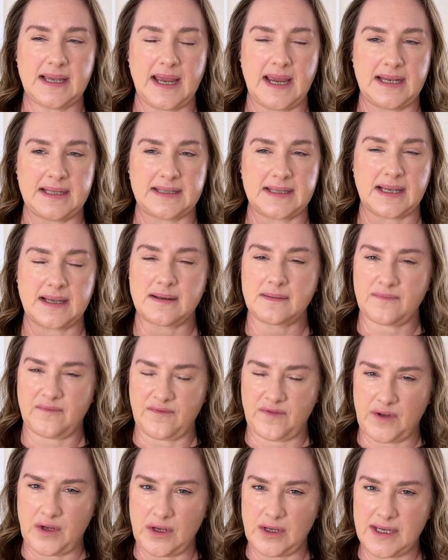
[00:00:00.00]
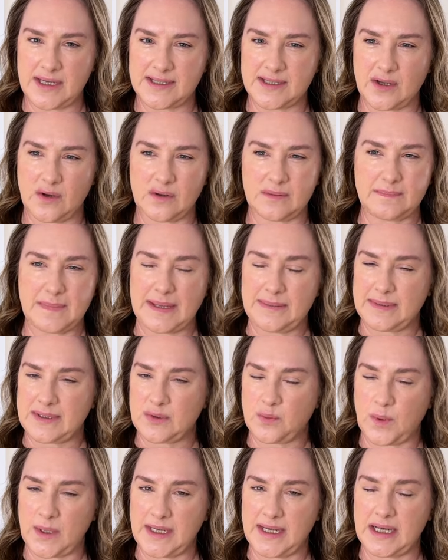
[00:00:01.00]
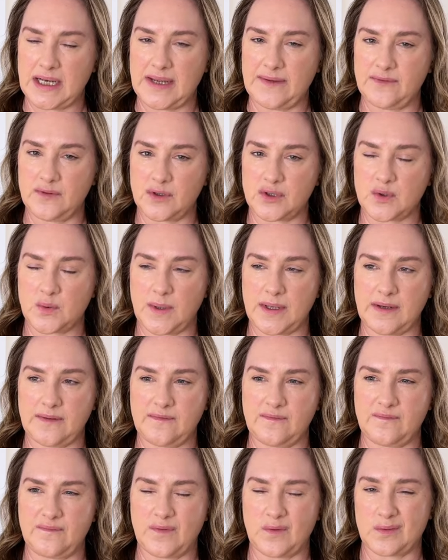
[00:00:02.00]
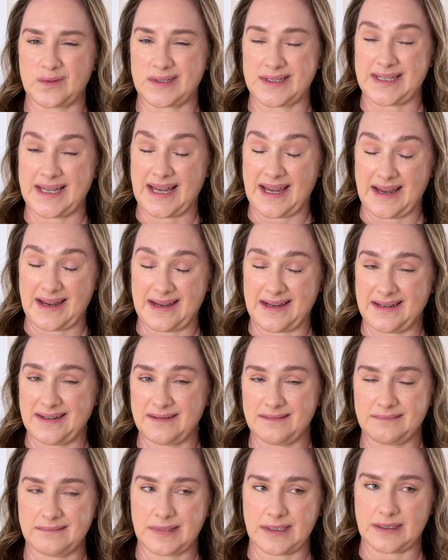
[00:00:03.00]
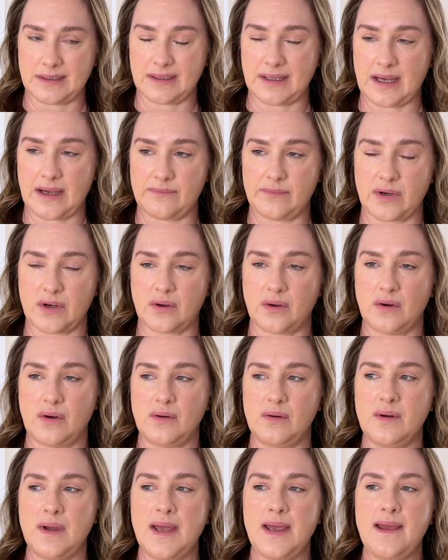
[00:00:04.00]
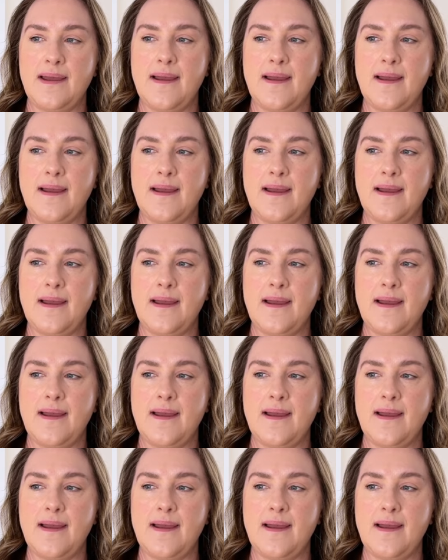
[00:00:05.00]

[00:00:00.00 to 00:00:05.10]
It's a few years old, maybe 2011 or 2014, I can't recall.